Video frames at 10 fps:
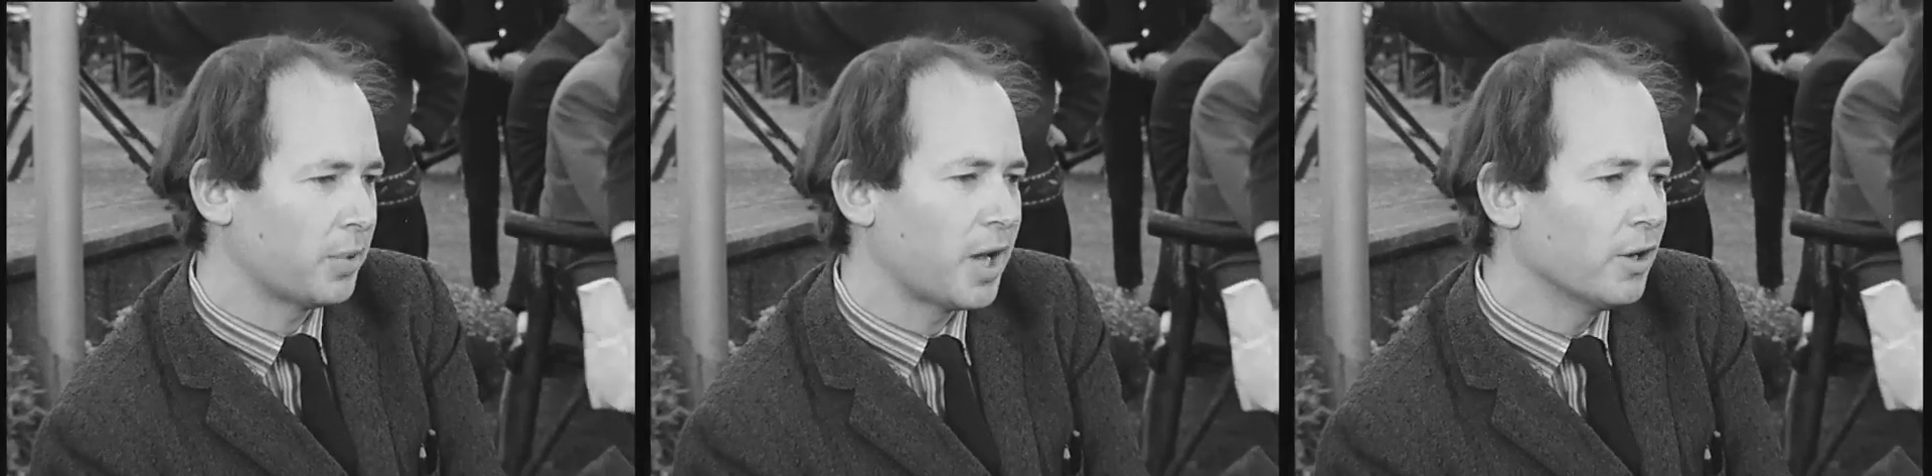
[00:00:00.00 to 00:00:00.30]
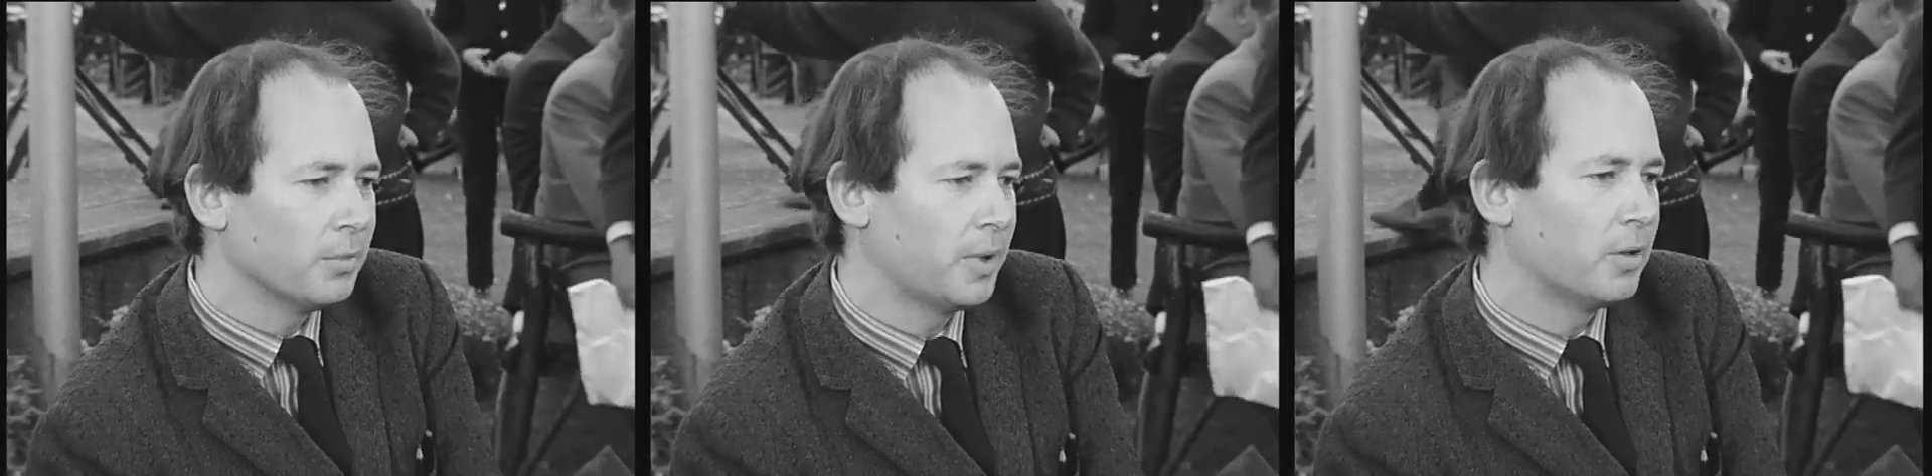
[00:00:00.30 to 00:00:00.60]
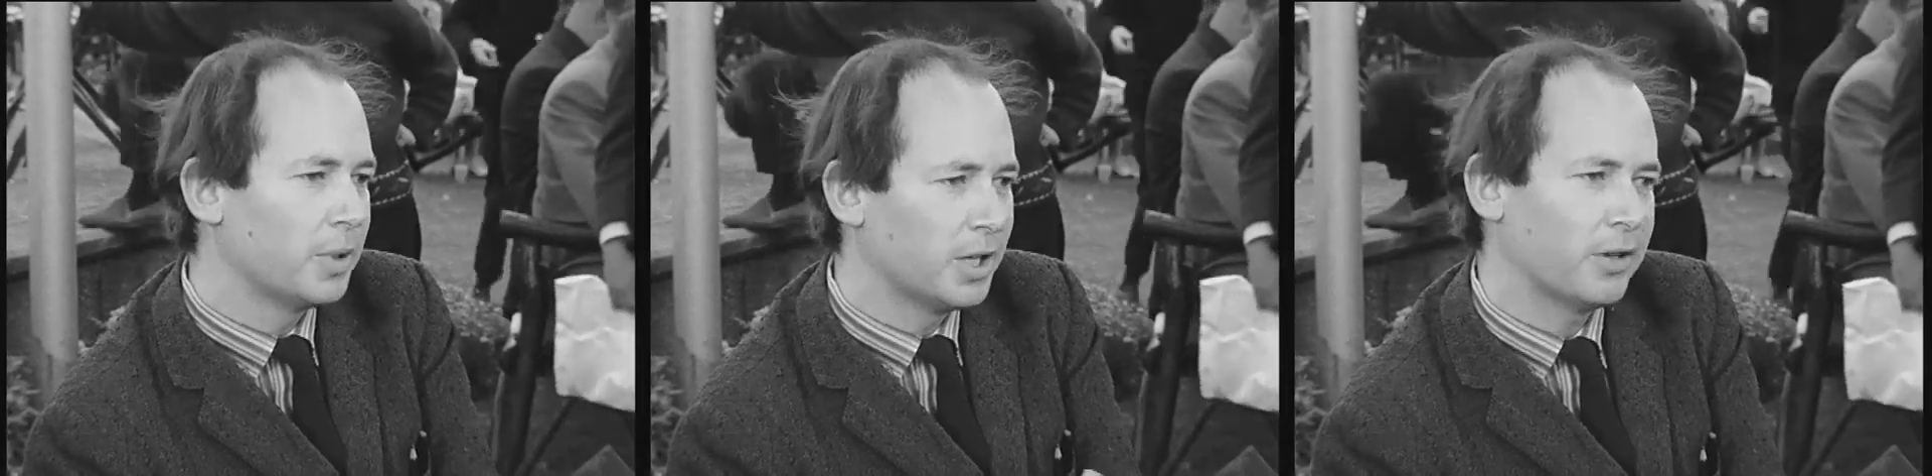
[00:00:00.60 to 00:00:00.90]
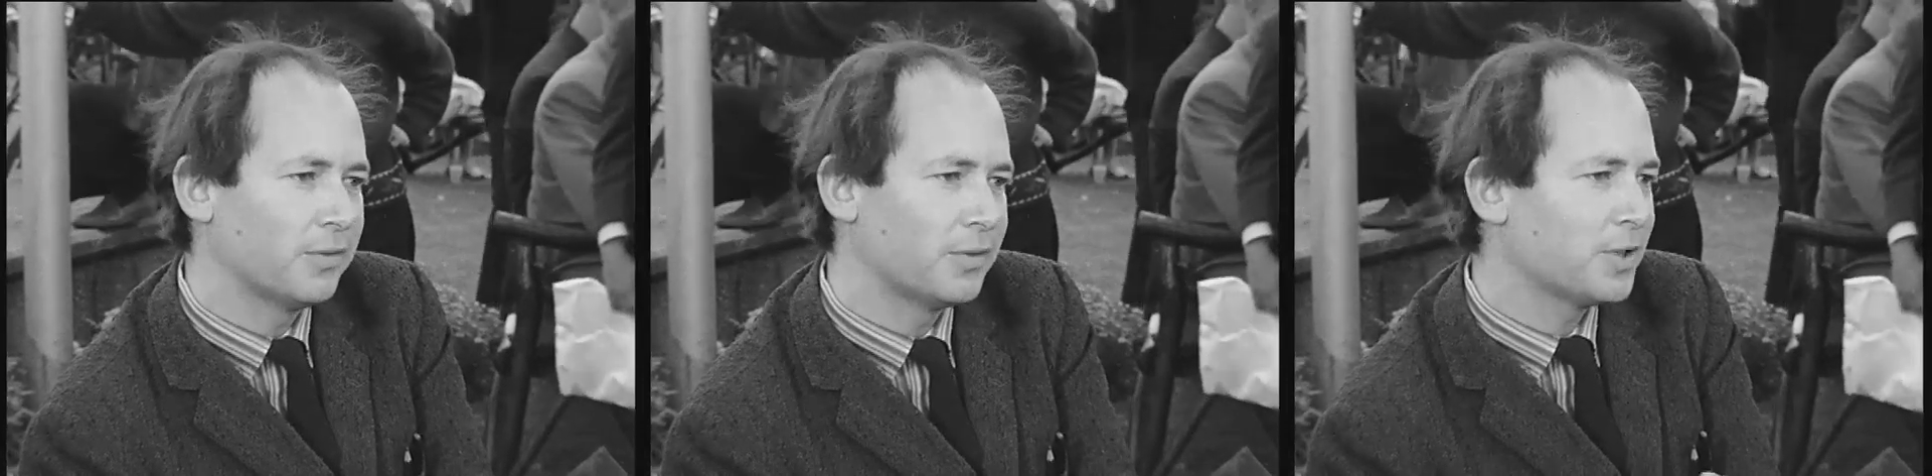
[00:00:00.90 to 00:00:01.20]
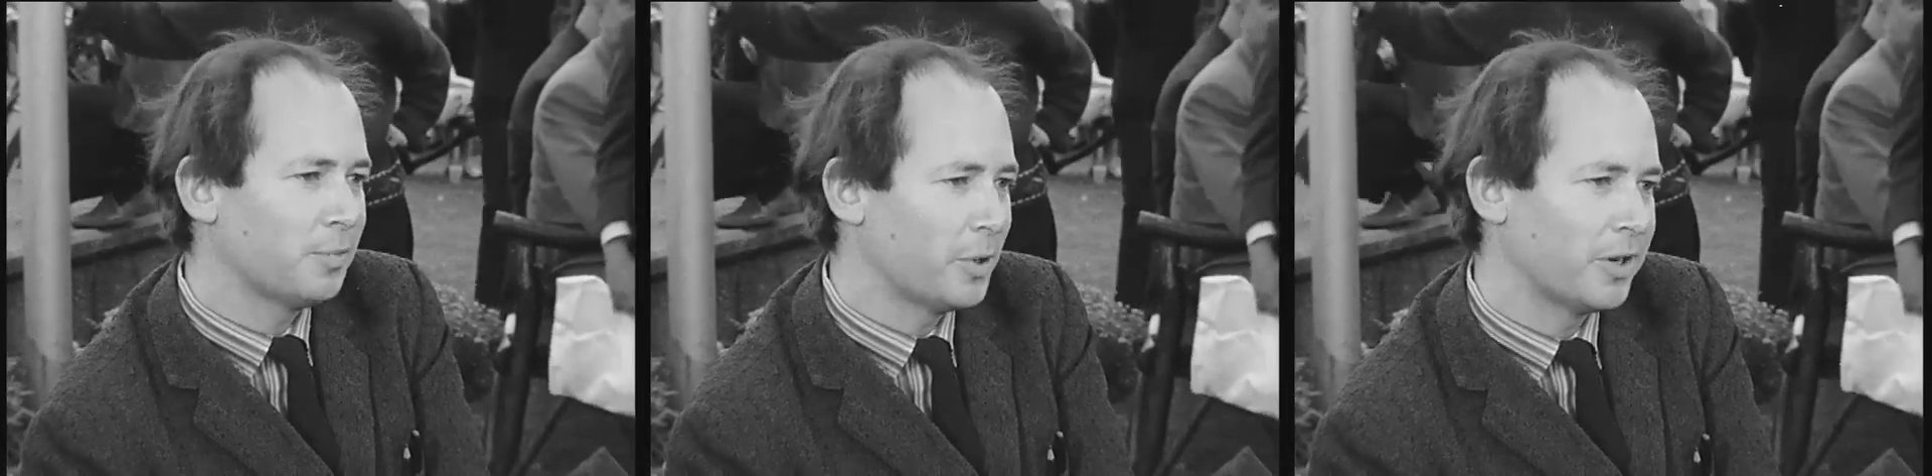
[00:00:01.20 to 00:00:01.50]
but I hope there'll be a lot of
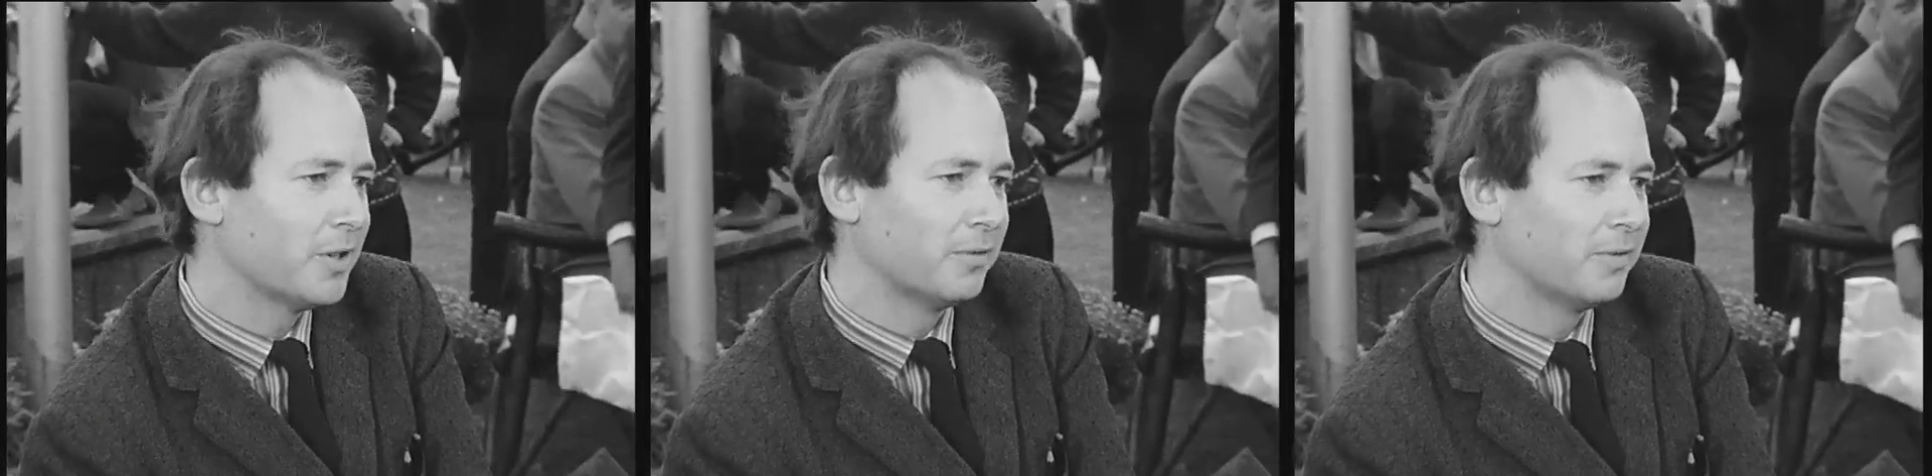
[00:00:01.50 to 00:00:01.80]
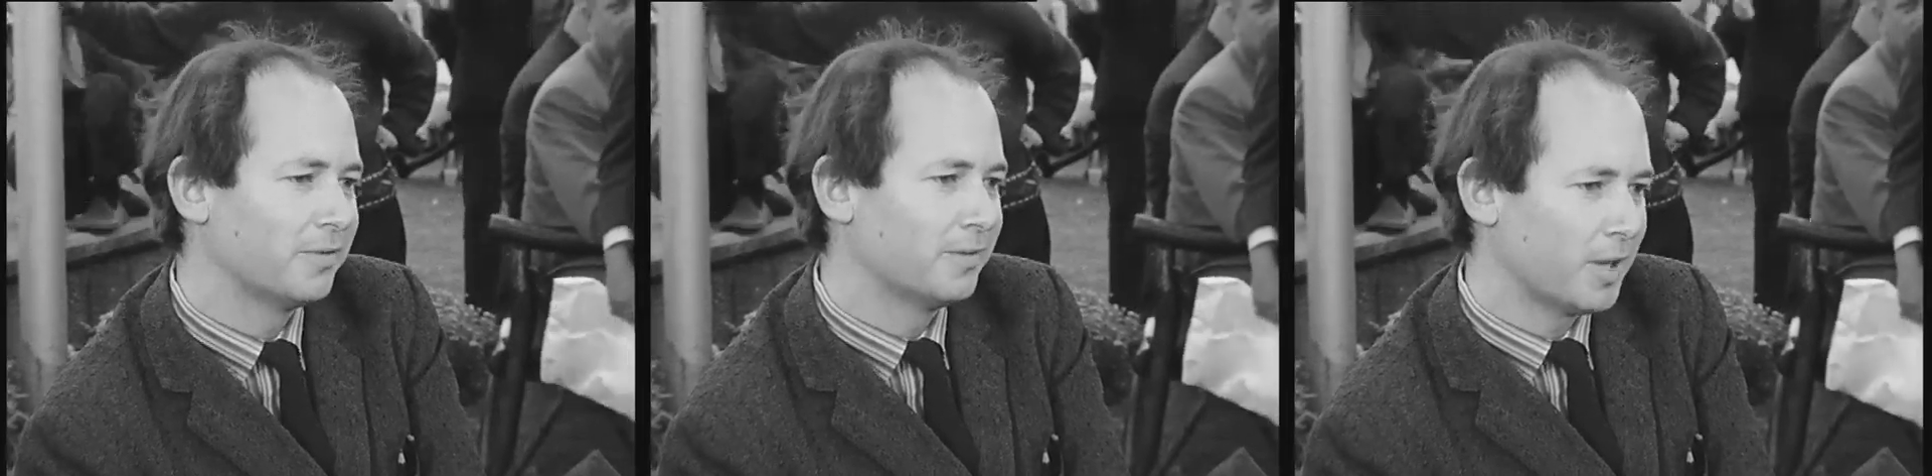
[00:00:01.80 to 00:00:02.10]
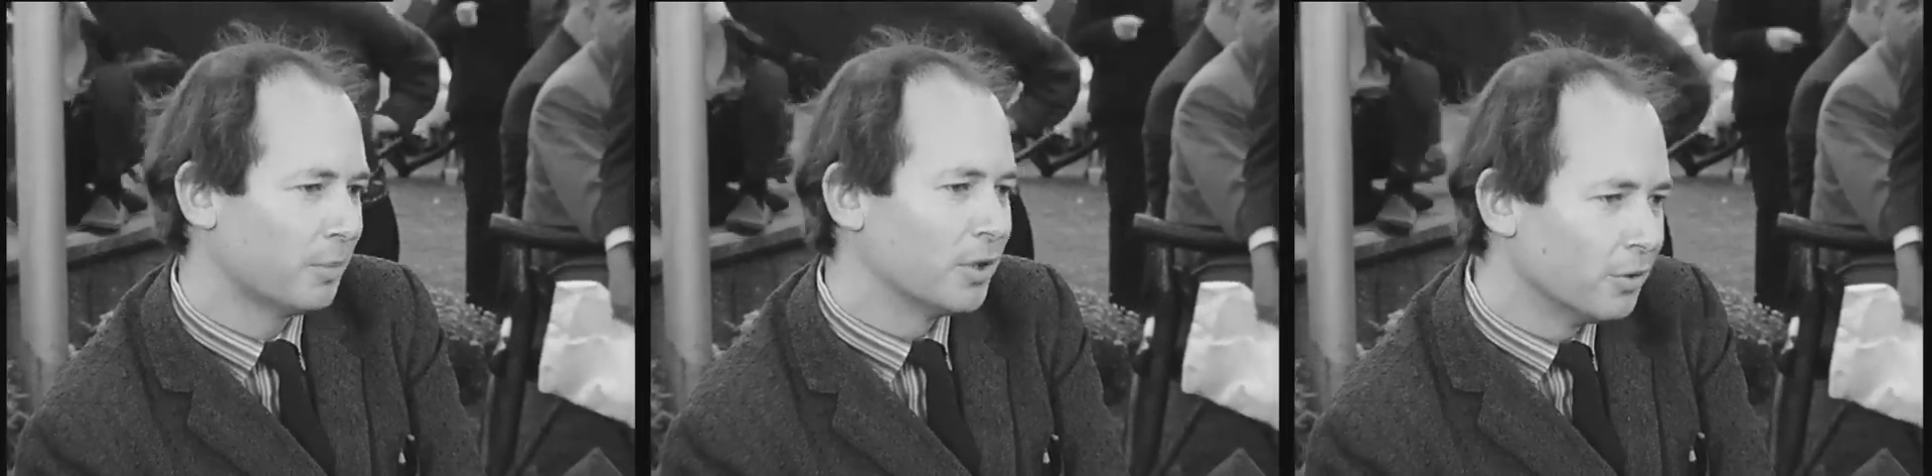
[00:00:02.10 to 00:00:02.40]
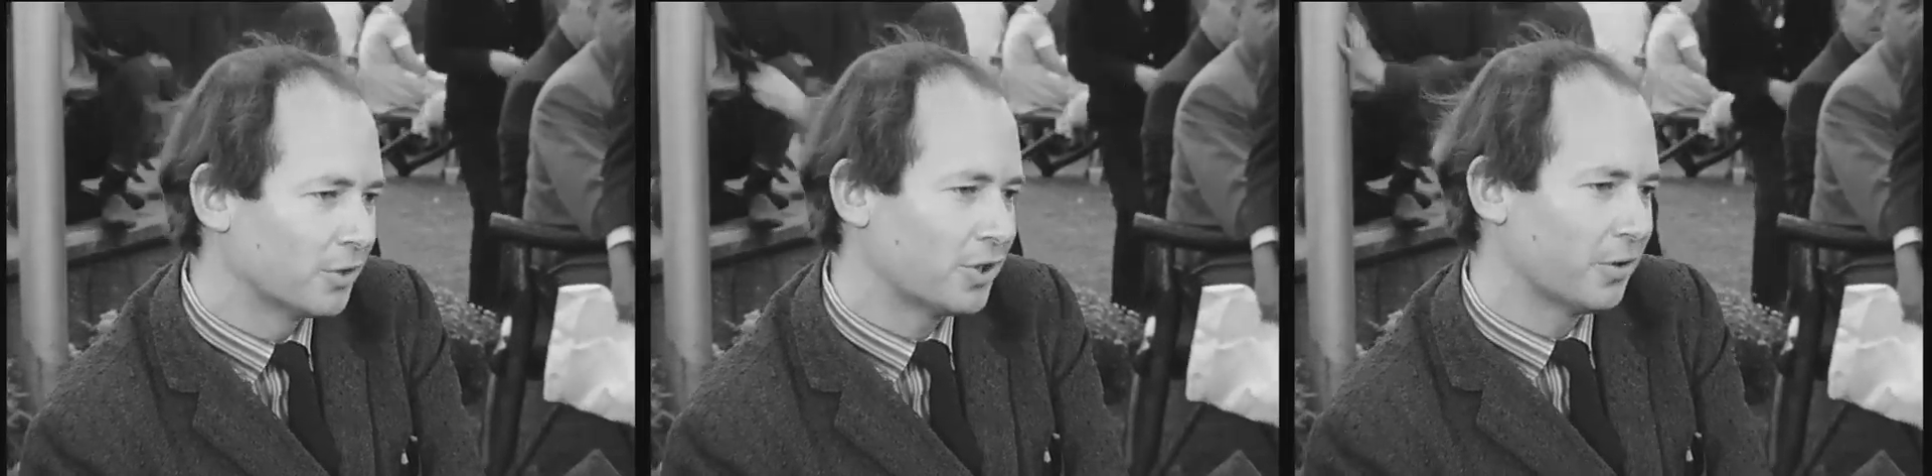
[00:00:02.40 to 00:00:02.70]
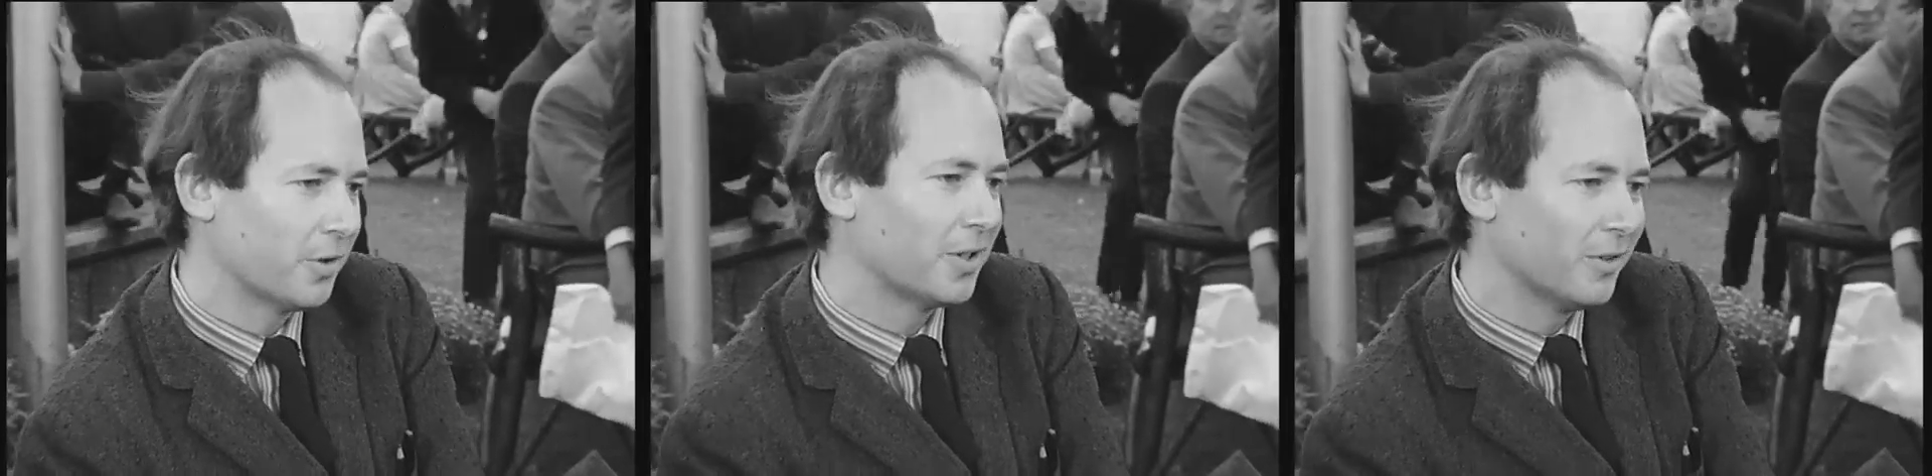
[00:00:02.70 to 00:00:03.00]
spirit of Dublin Horse
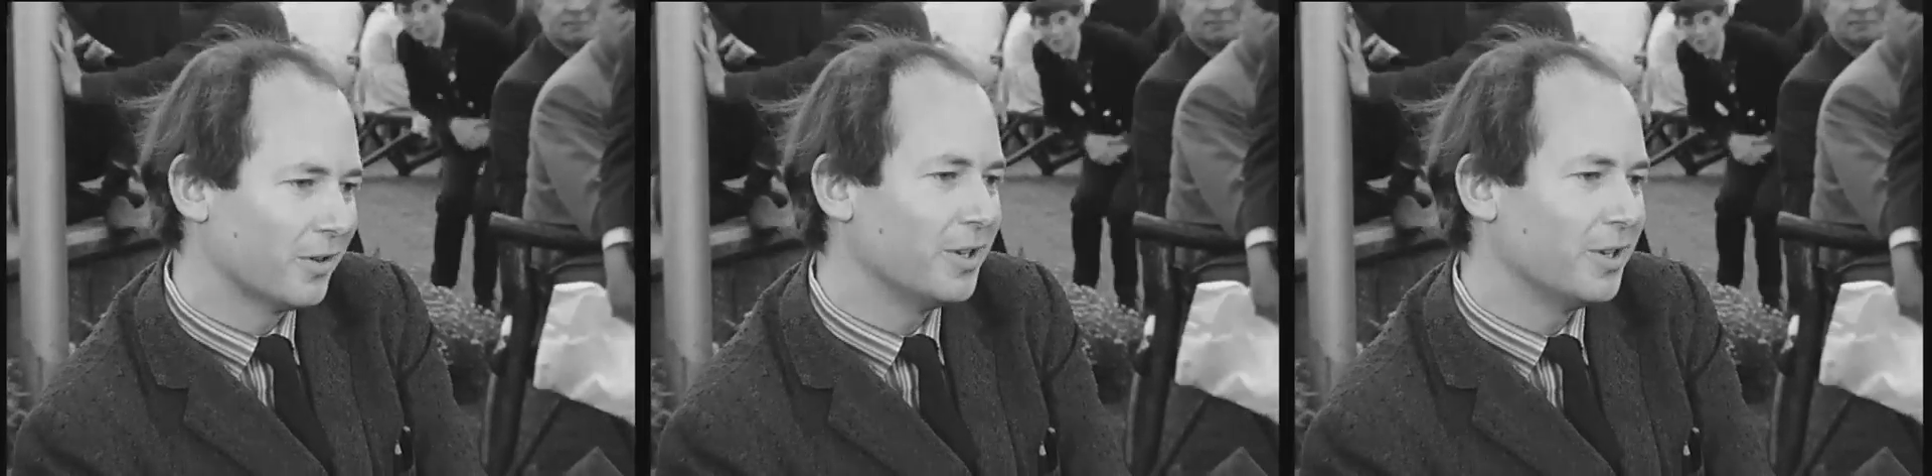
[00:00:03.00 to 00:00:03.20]
Show in it,